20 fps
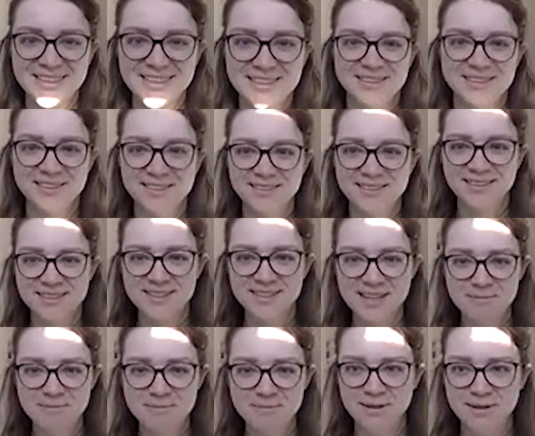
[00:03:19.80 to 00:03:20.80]
There,
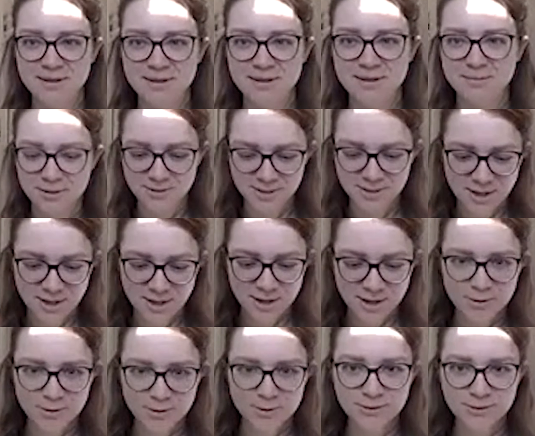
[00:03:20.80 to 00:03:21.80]
escape helped out.
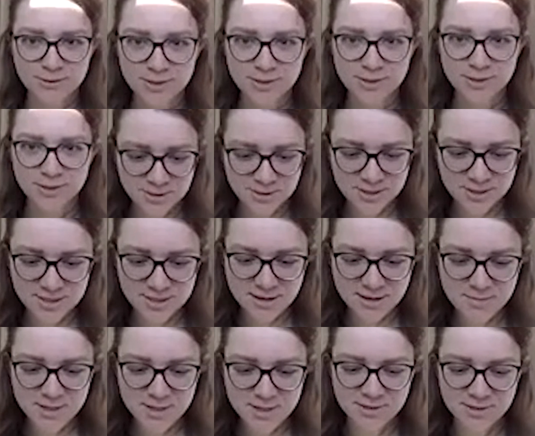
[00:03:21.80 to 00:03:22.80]
Cool, okay, so there's some
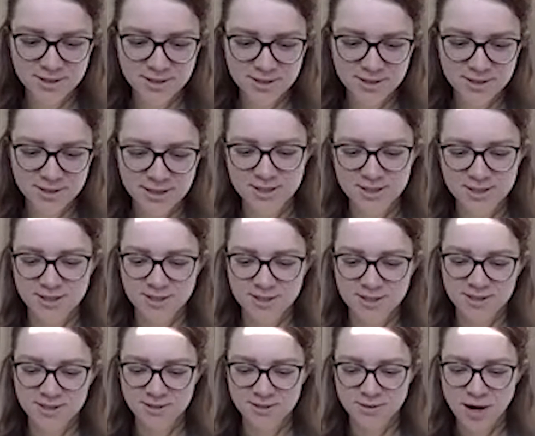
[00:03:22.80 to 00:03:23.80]
machine learning engineers in
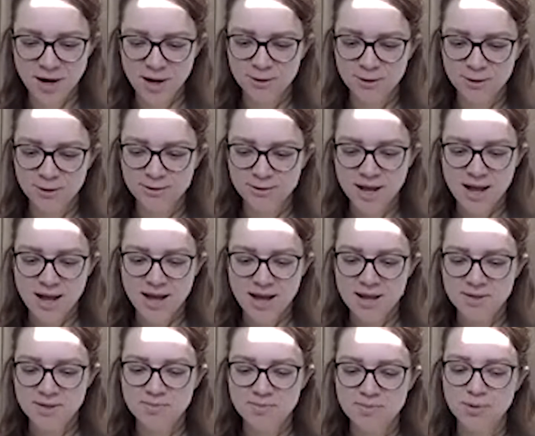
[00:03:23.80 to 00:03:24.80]
the crowd. I
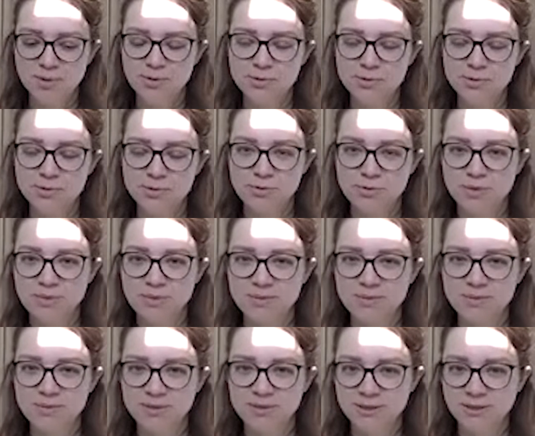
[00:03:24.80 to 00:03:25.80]
guess most of the
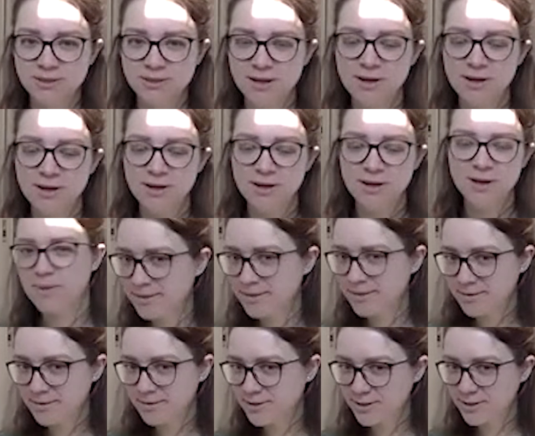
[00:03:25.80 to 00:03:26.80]
people are backend
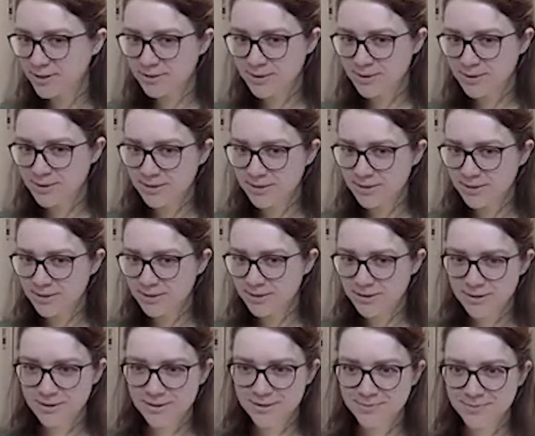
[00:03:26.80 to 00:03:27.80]
developers.
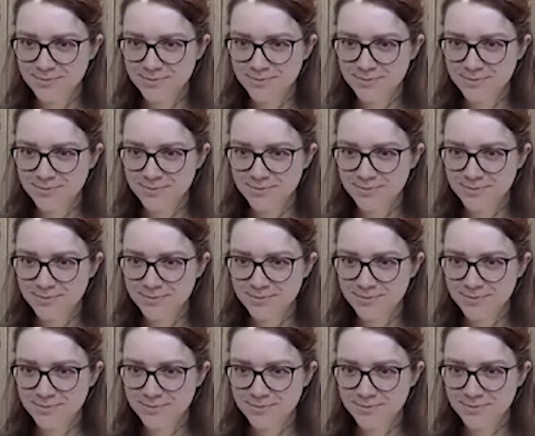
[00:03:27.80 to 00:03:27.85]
